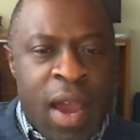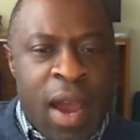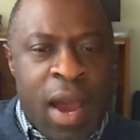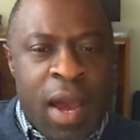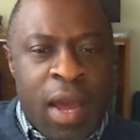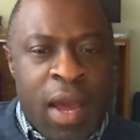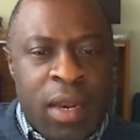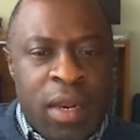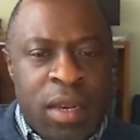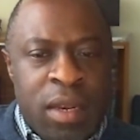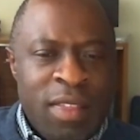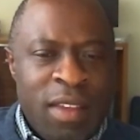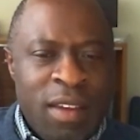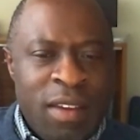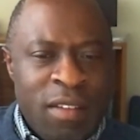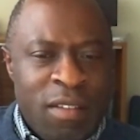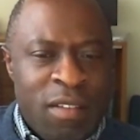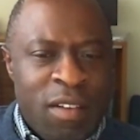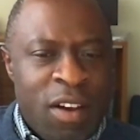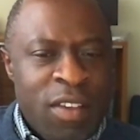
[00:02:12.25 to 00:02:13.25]
And
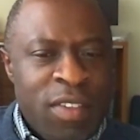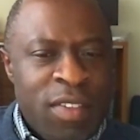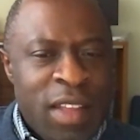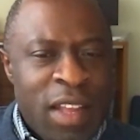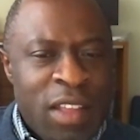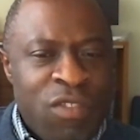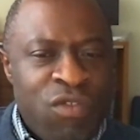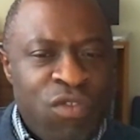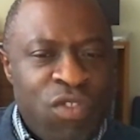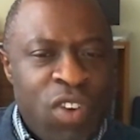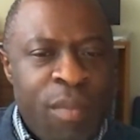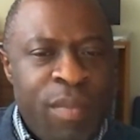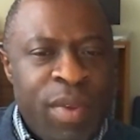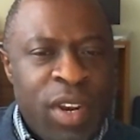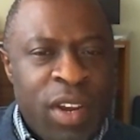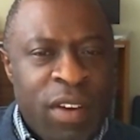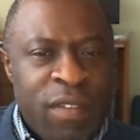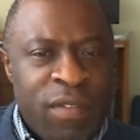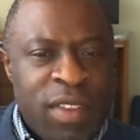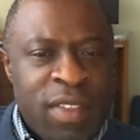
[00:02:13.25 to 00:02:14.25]
the constant
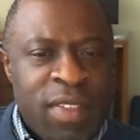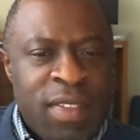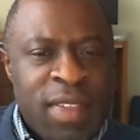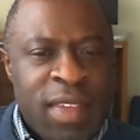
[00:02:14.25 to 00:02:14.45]
rubbing of the